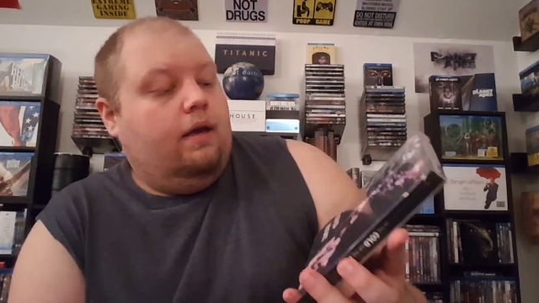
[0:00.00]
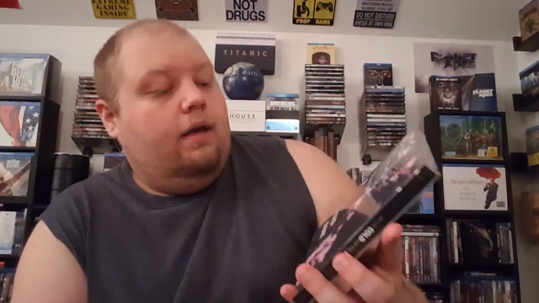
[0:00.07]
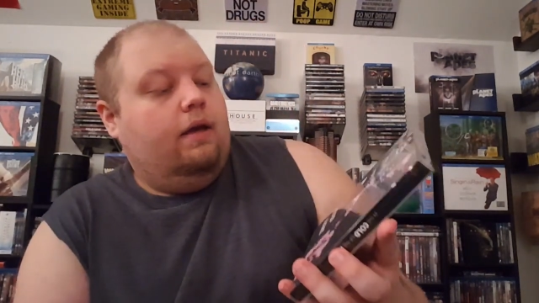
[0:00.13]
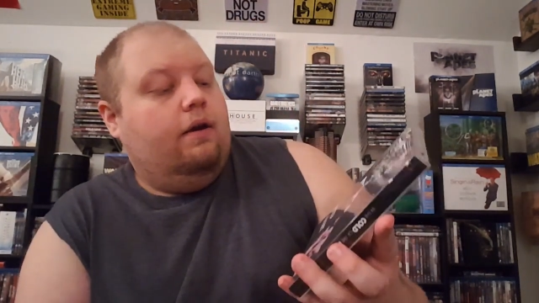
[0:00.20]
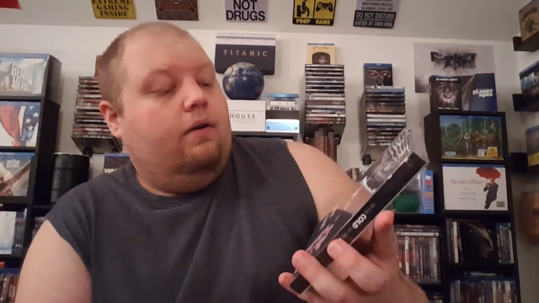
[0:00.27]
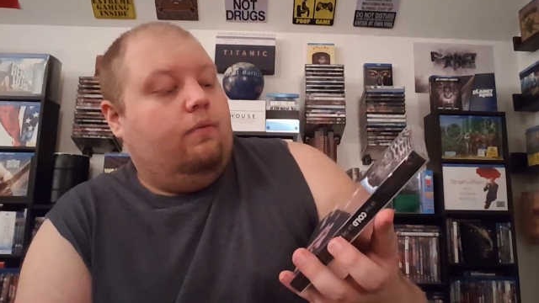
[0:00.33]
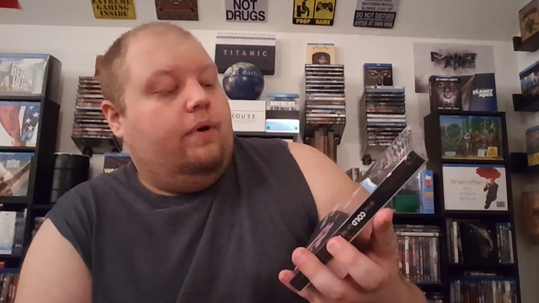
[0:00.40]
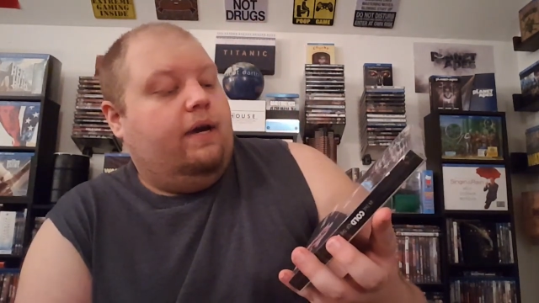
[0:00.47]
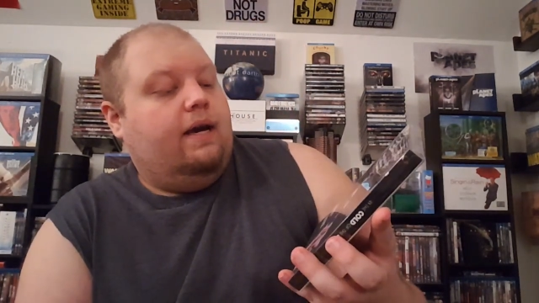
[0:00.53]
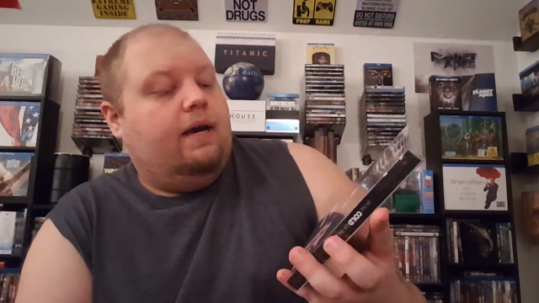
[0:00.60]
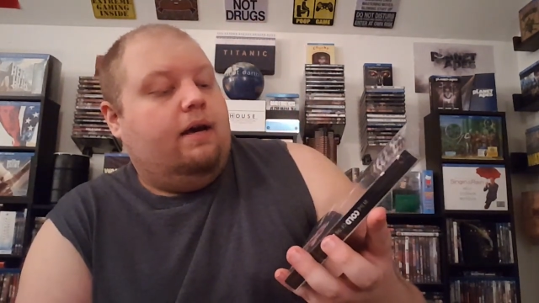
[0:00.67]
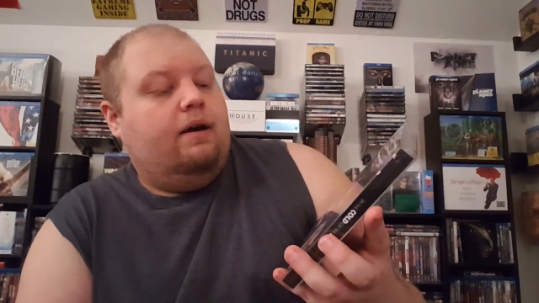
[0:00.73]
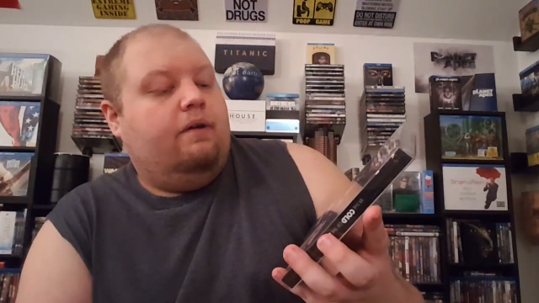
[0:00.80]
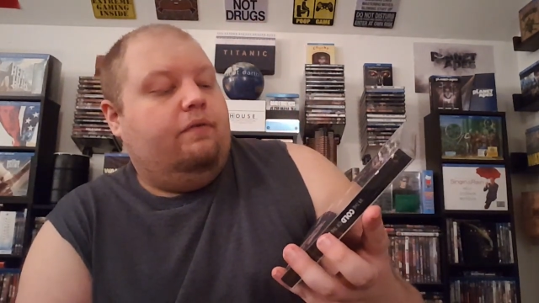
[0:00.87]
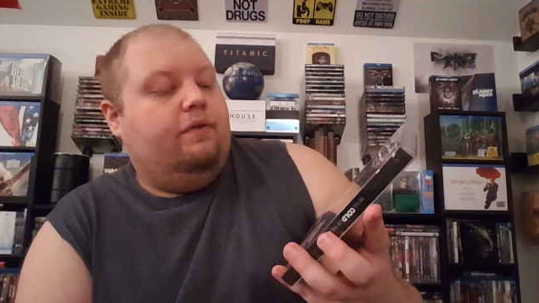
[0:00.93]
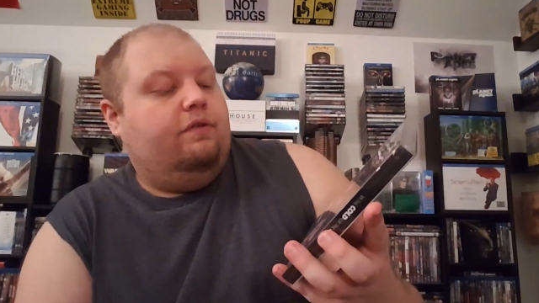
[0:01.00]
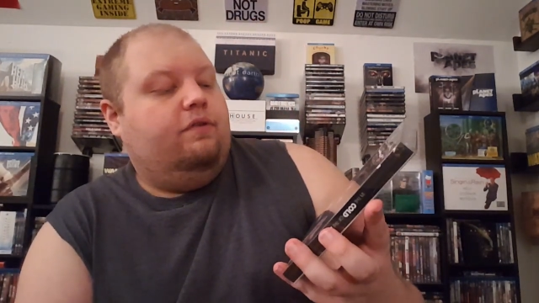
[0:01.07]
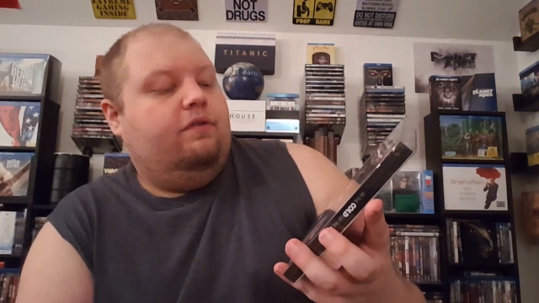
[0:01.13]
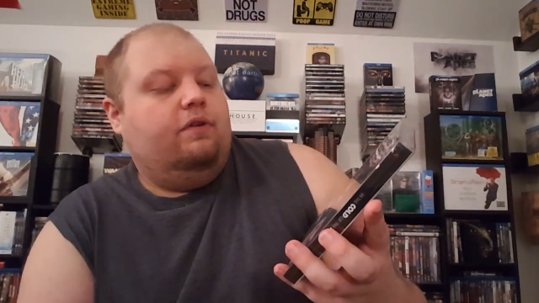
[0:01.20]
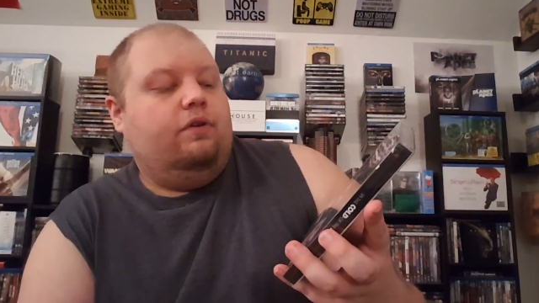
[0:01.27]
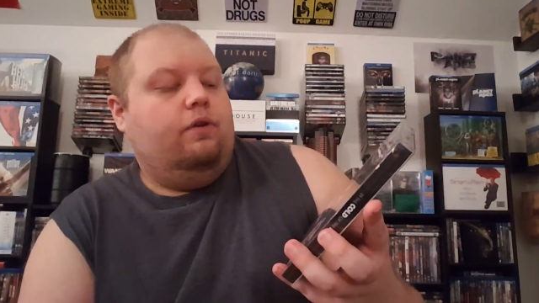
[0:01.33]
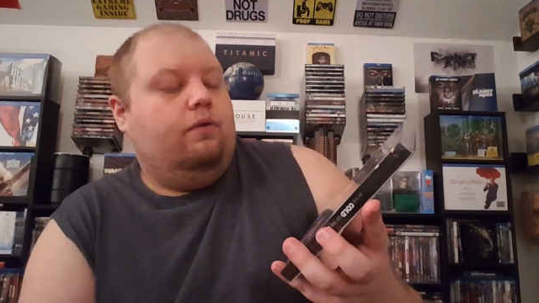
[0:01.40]
Here we have, this
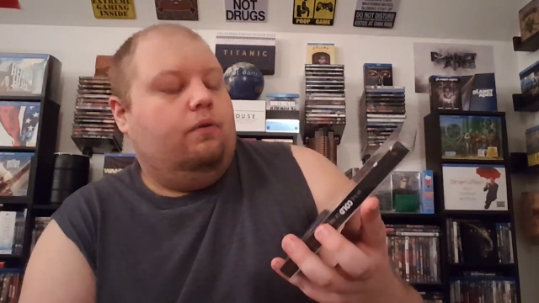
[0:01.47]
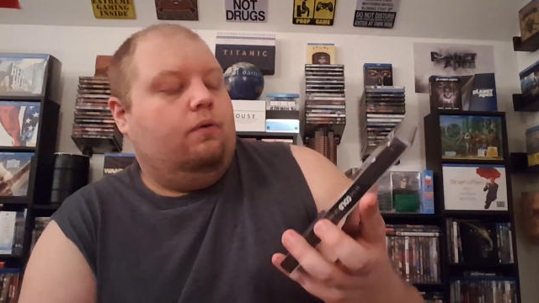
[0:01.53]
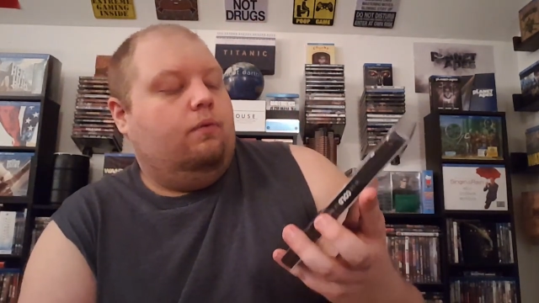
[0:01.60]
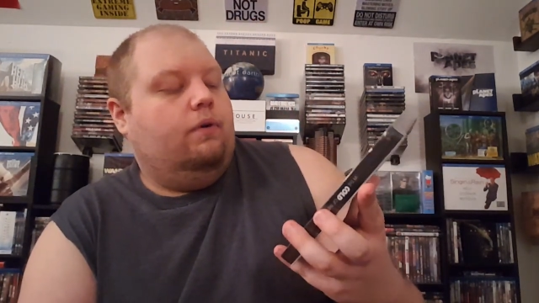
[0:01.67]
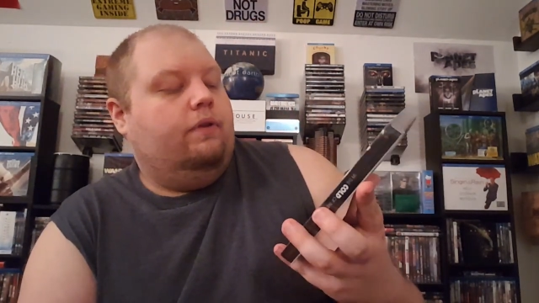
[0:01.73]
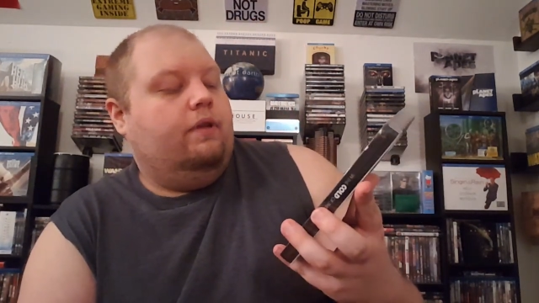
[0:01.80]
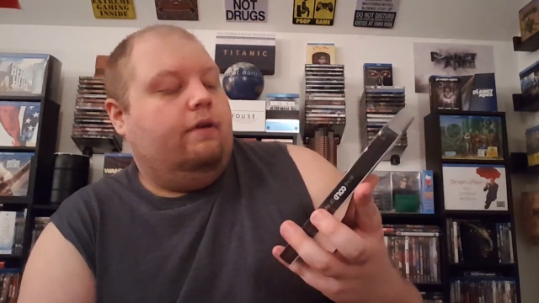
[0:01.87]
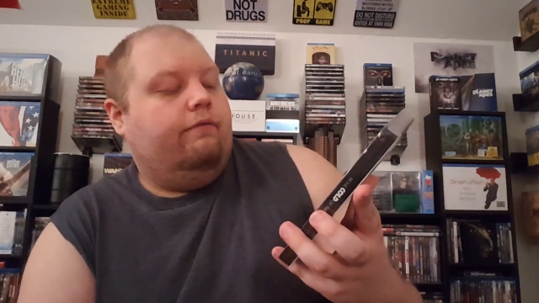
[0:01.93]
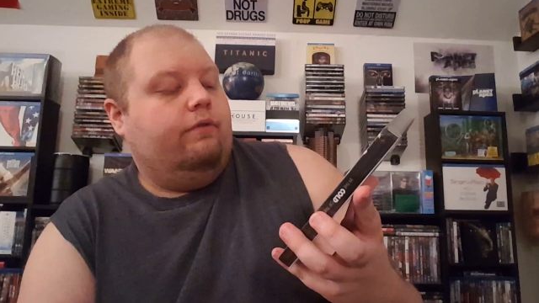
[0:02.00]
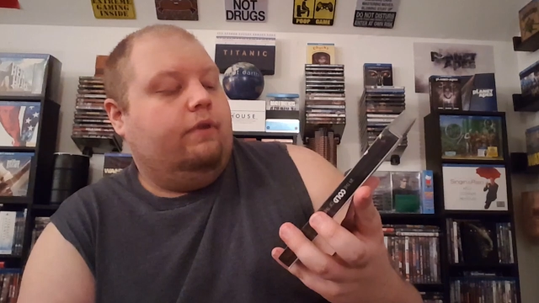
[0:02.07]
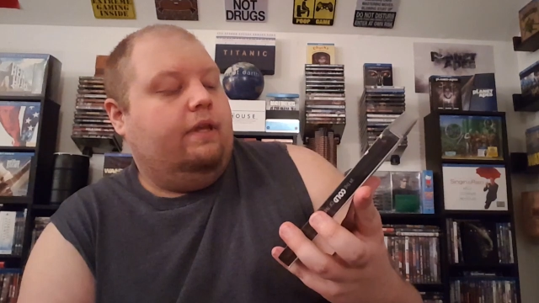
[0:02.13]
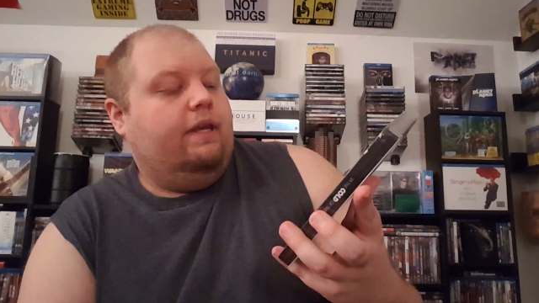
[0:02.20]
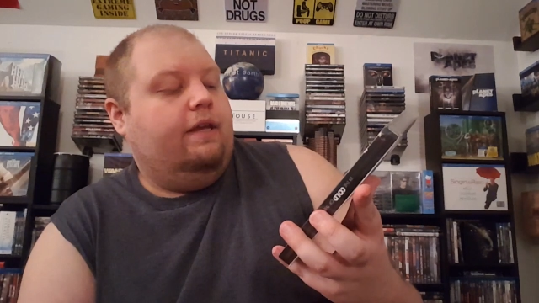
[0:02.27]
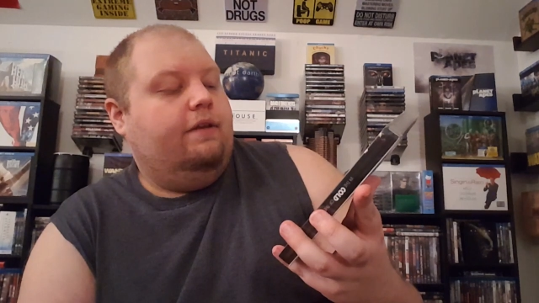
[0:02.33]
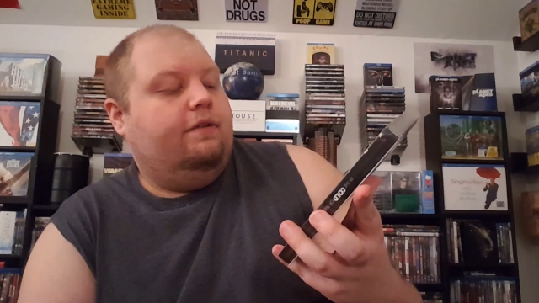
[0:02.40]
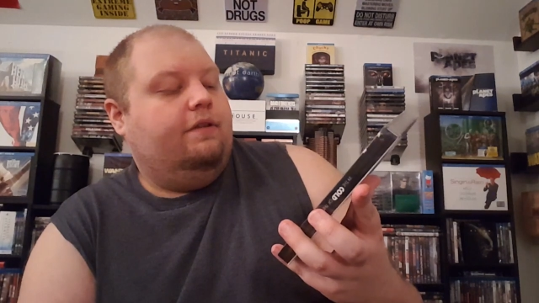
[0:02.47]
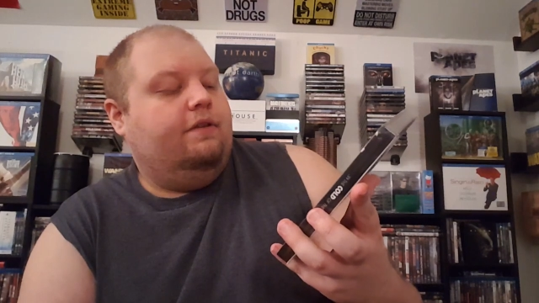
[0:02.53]
is a newer one they've released.